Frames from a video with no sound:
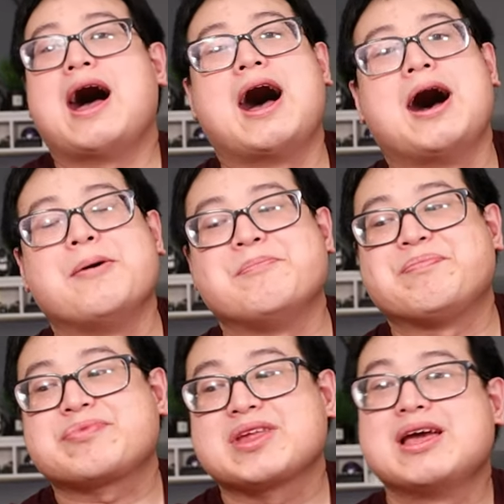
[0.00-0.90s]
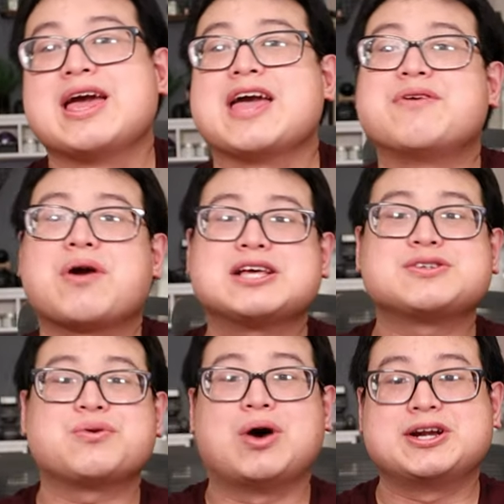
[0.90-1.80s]
If you
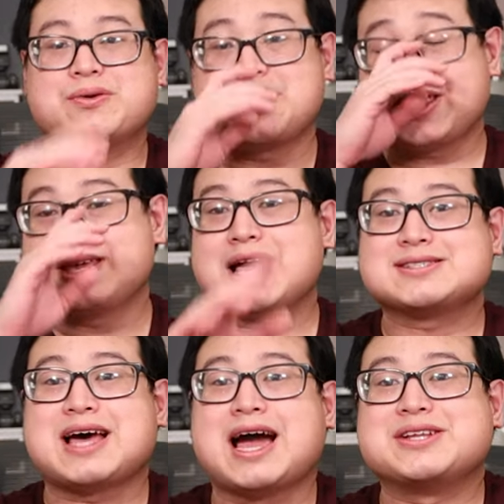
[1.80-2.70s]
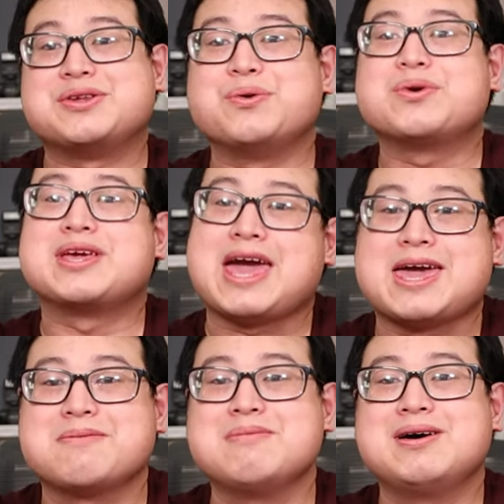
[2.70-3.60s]
guys are wondering, yes, I do
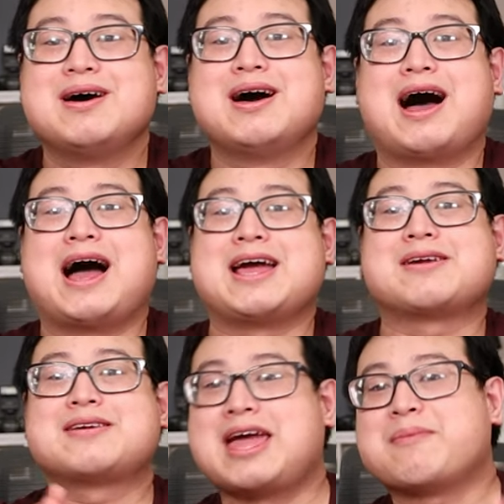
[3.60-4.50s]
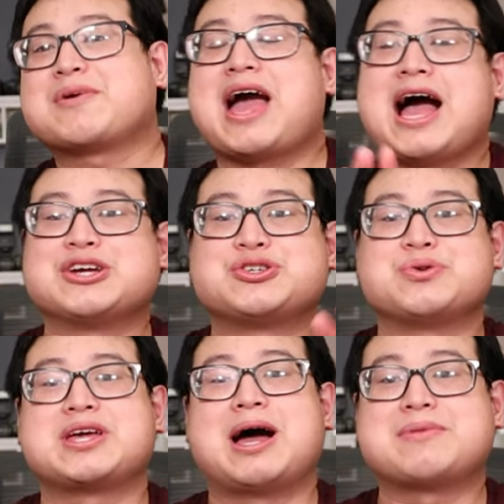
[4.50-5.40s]
game. I game
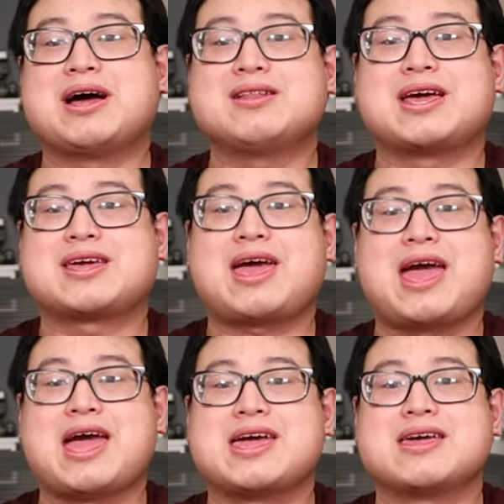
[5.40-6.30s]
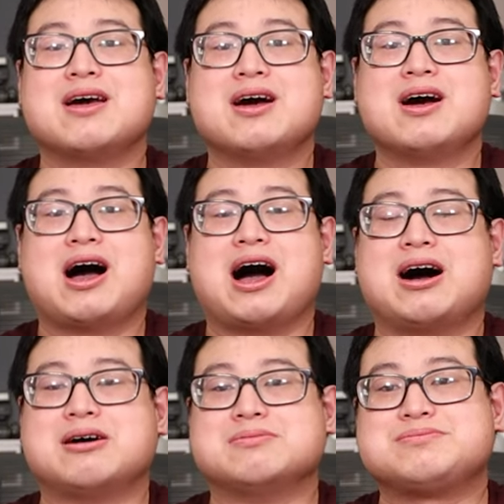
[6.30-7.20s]
casually. I'm not like a,
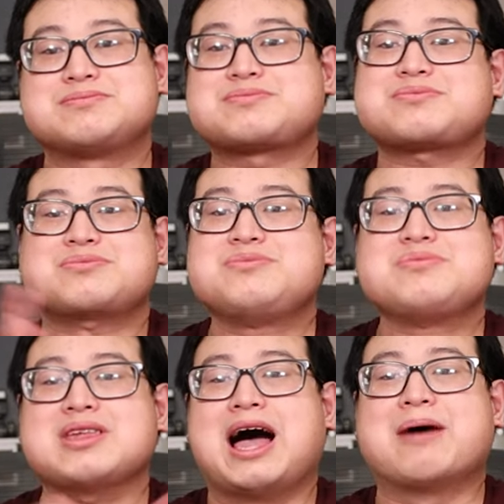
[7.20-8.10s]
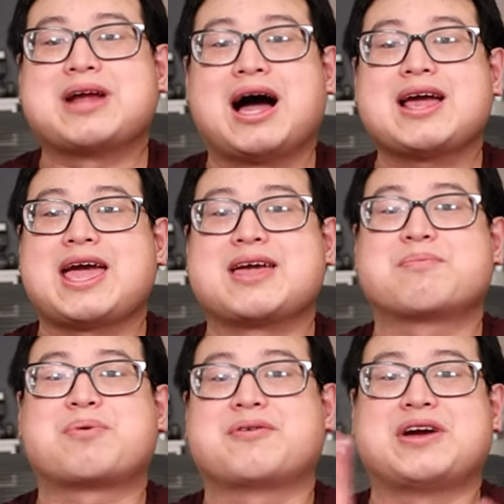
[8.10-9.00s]
I'm not
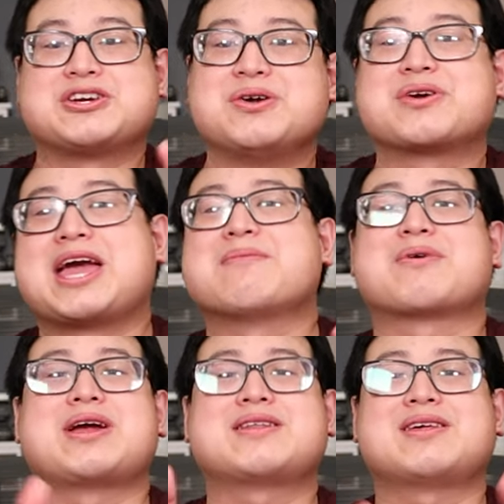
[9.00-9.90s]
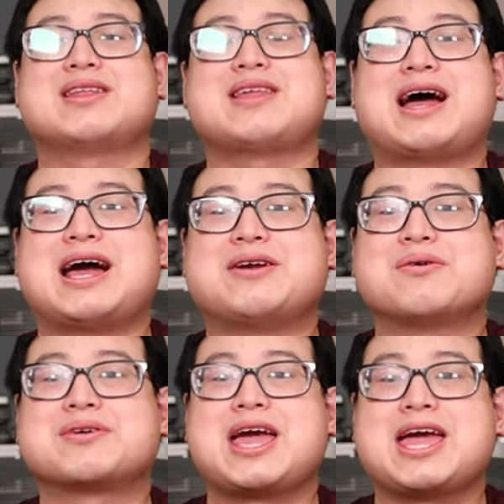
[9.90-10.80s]
a professional gamer or anything like that. I
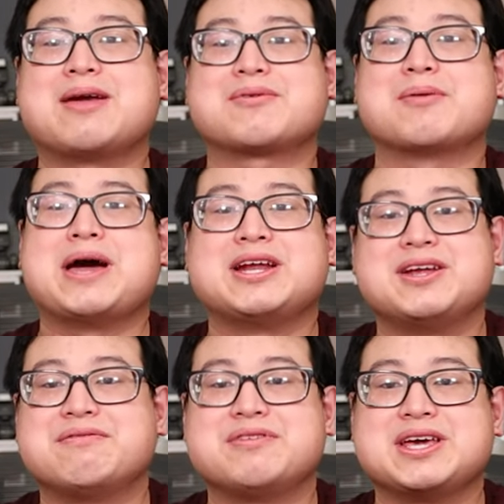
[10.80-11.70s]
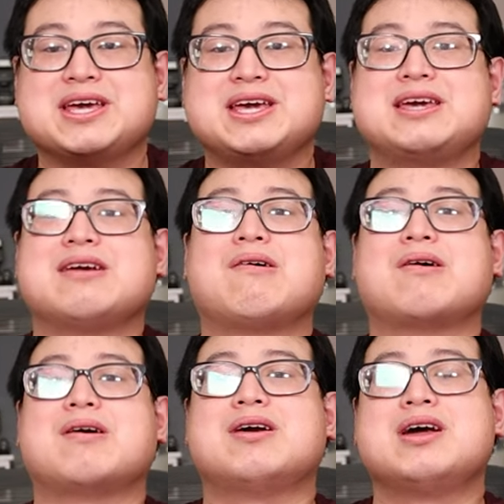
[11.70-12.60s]
don't game competitively
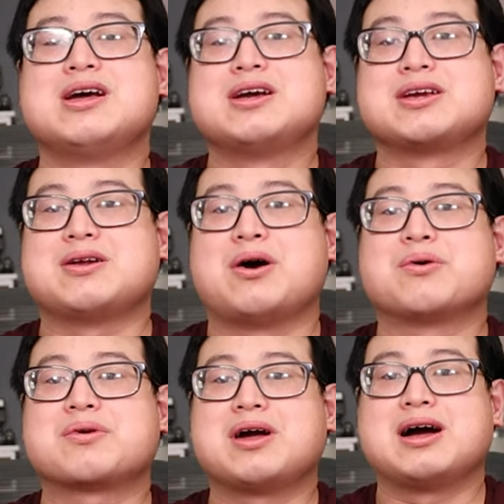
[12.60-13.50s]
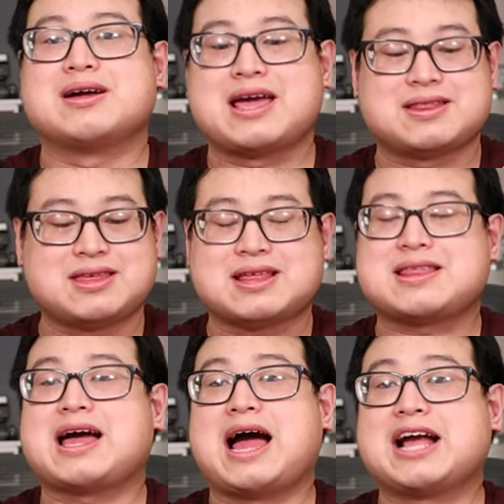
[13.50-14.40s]
or, you know, anything like
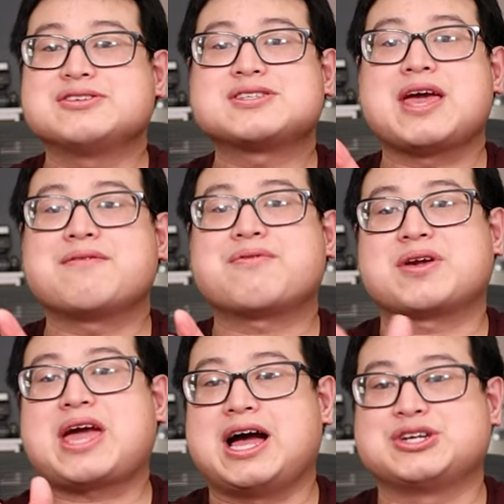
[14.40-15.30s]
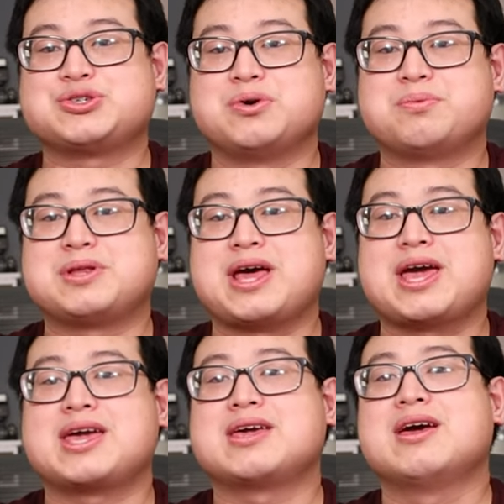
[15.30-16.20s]
that. I just game for casual
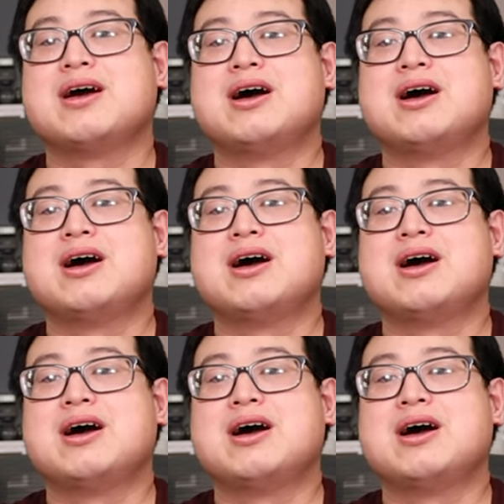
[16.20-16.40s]
play.